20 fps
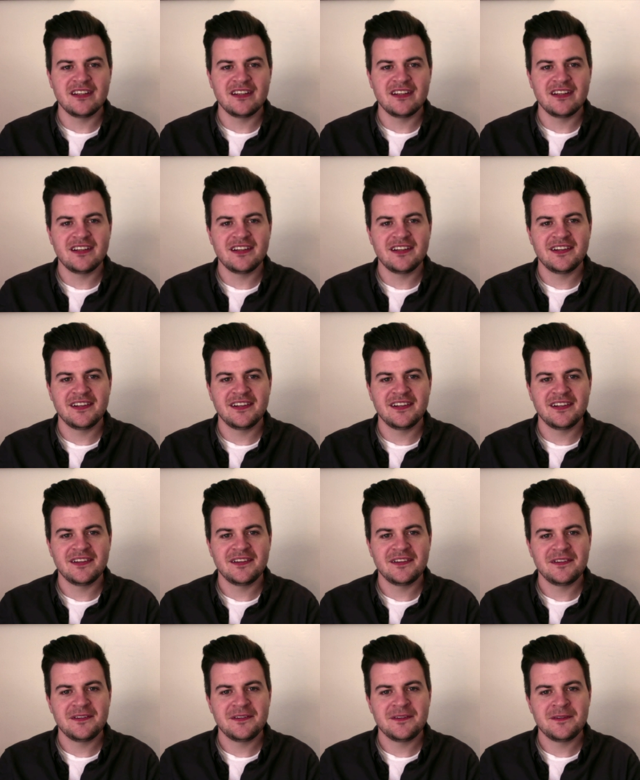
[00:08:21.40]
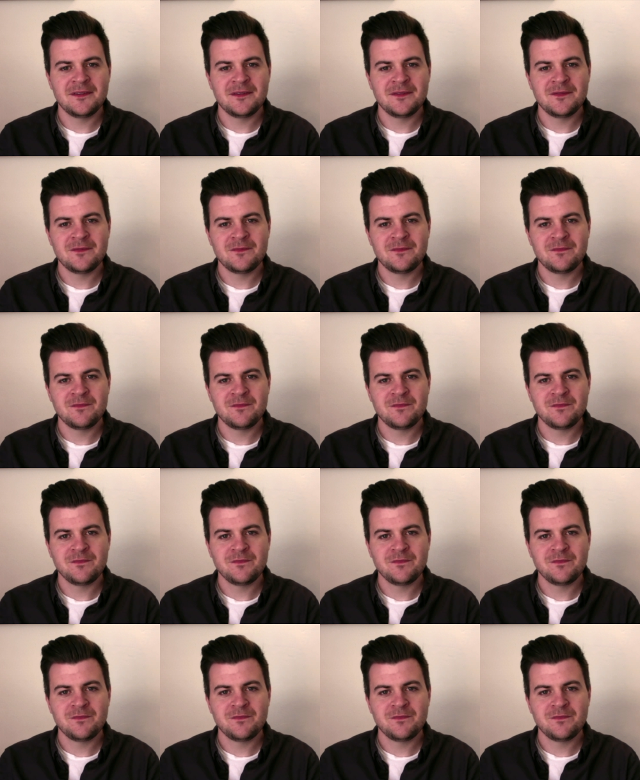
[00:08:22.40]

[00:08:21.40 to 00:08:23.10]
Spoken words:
(silence)